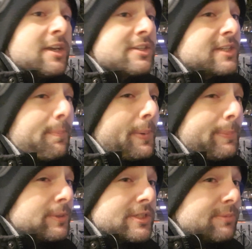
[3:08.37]
some
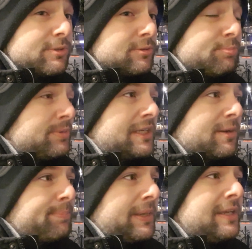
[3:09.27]
people seem to be
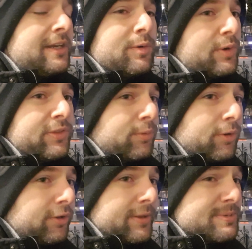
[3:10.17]
competing with the
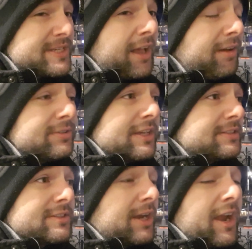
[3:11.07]
world themselves
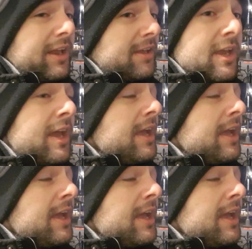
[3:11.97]
it's kind I,